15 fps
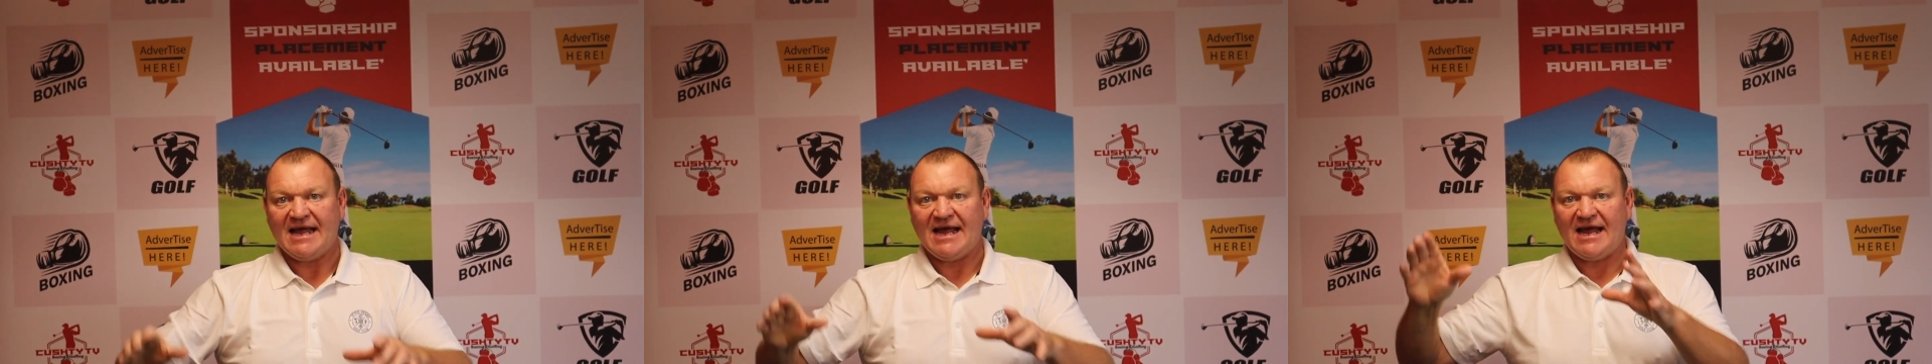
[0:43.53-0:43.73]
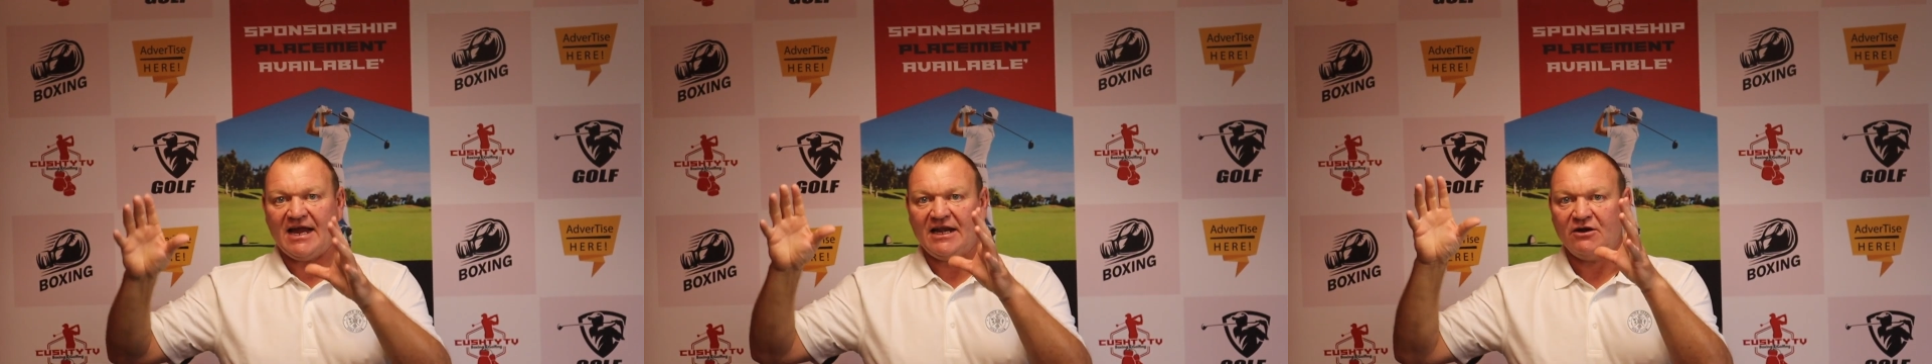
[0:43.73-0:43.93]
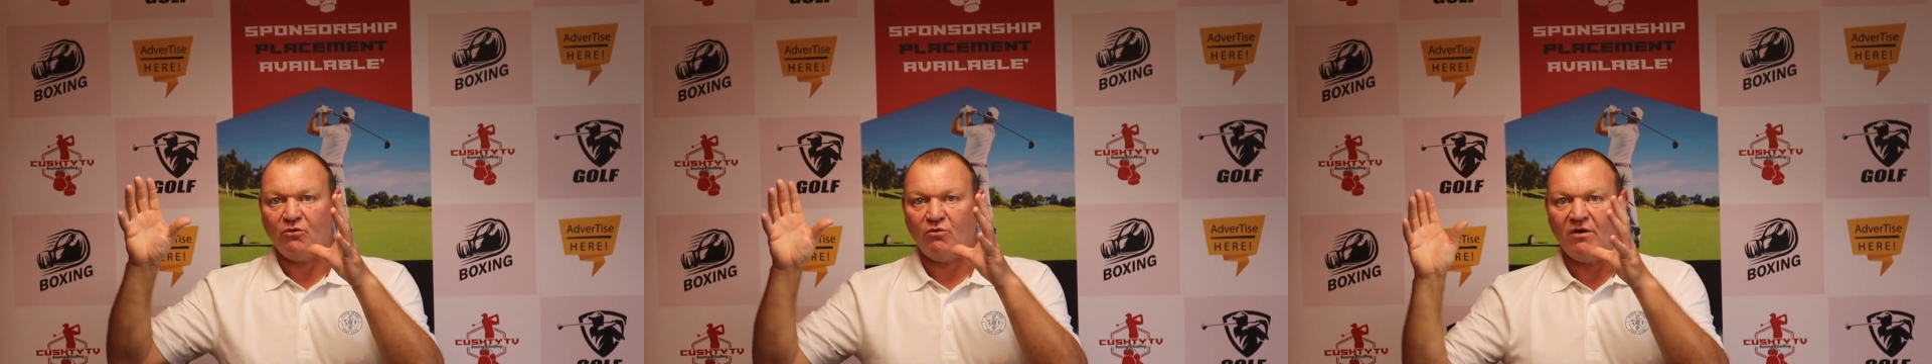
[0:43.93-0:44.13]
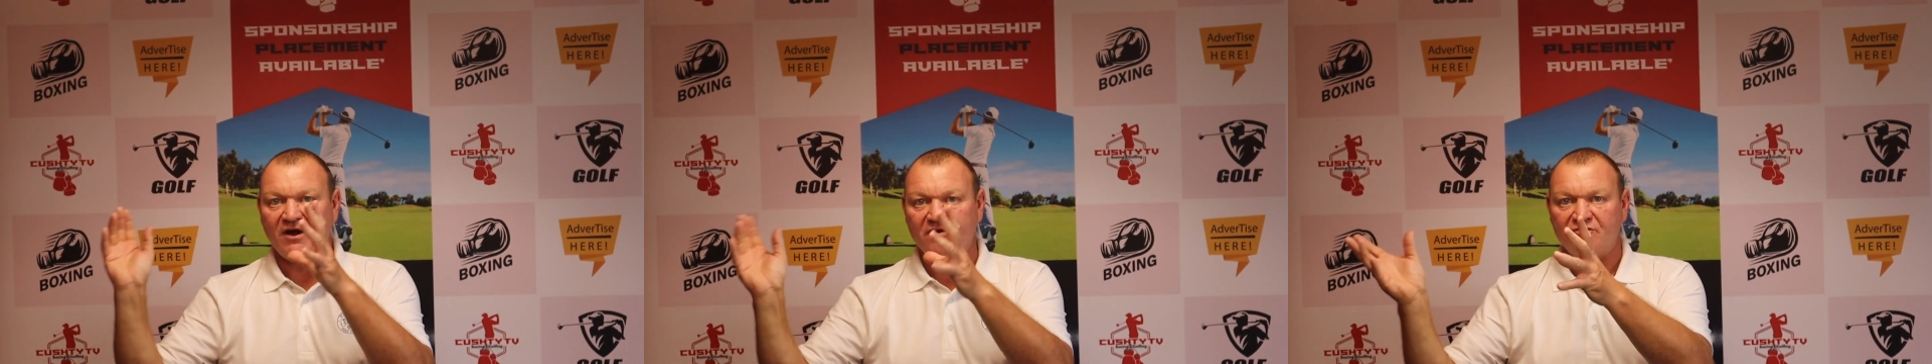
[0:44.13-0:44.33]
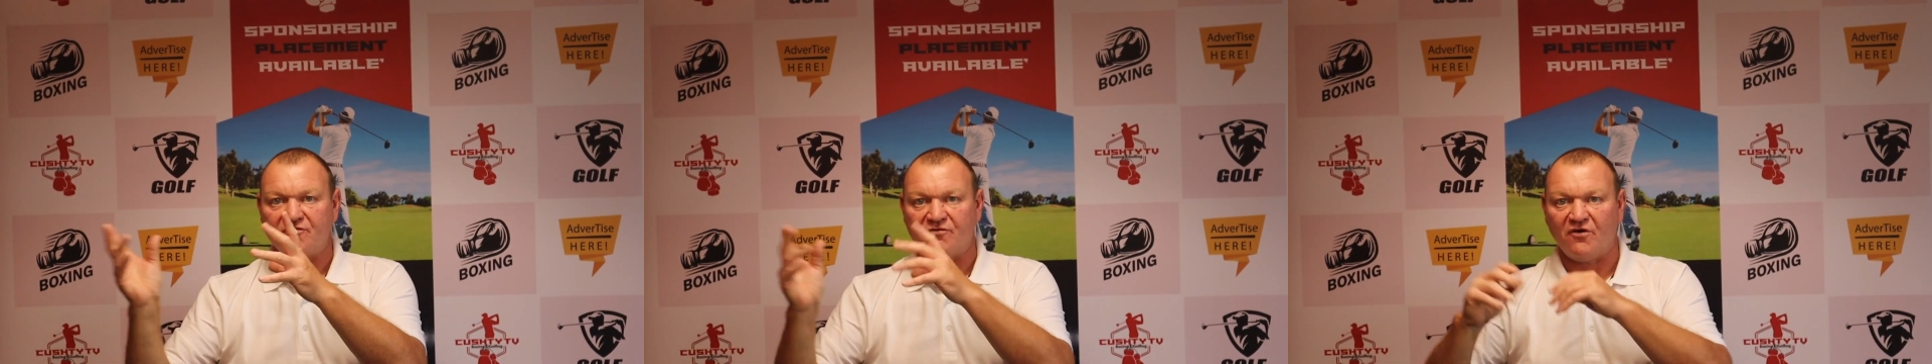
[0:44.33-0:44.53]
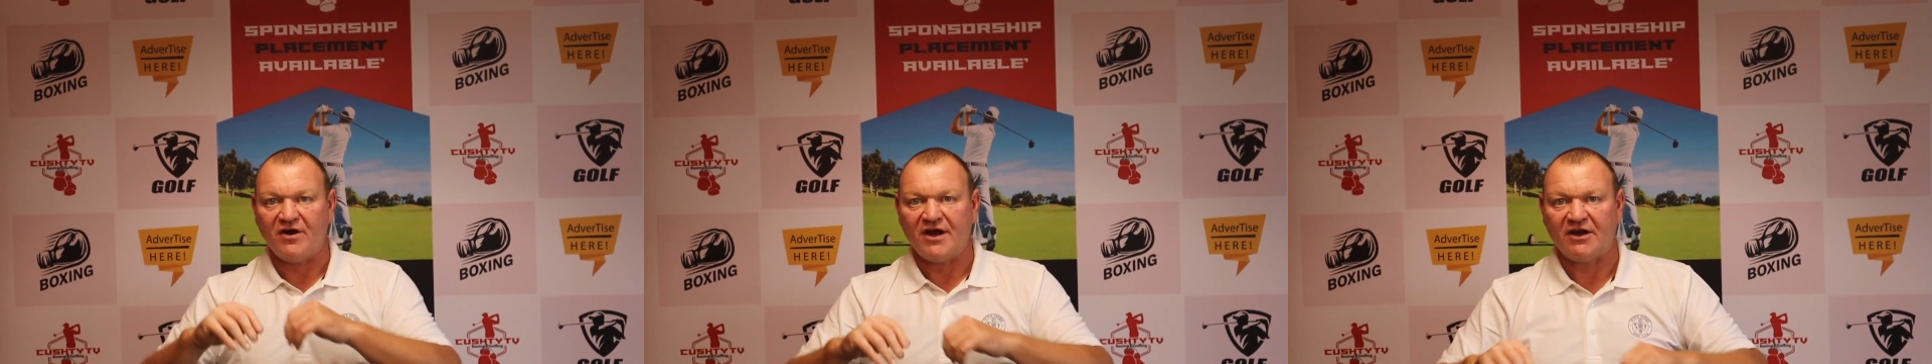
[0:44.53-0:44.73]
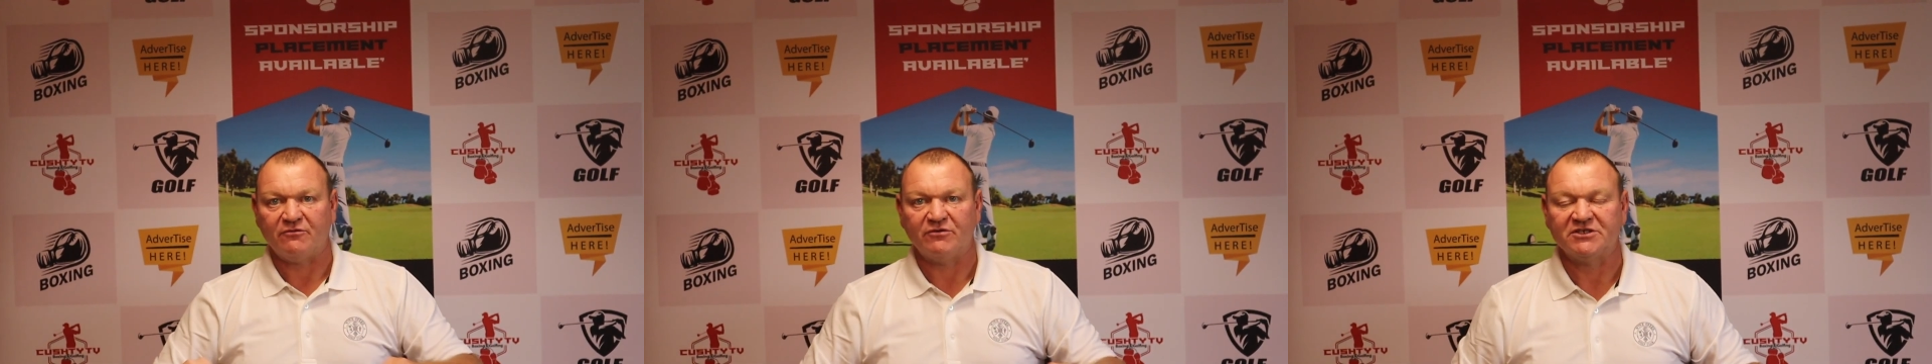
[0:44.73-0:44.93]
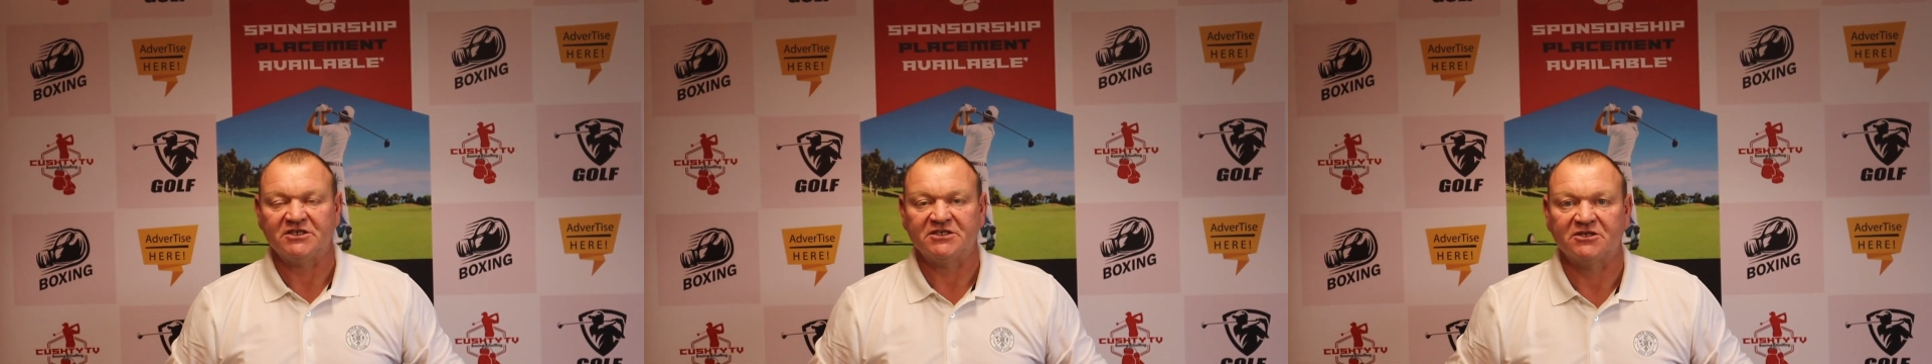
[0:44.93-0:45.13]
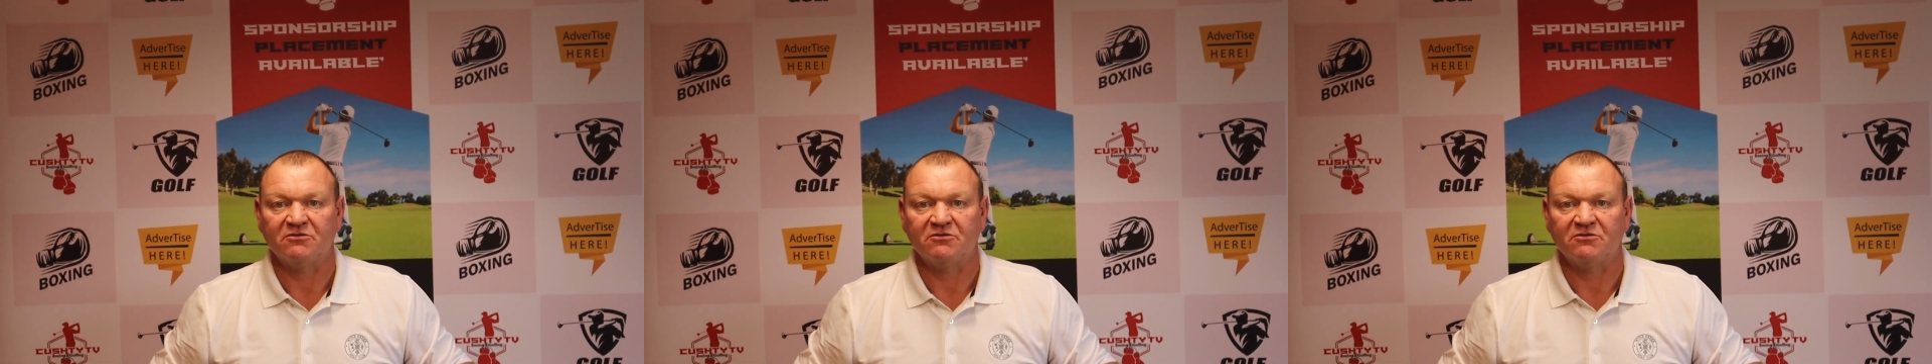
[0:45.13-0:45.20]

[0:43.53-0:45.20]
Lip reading: and one writer was his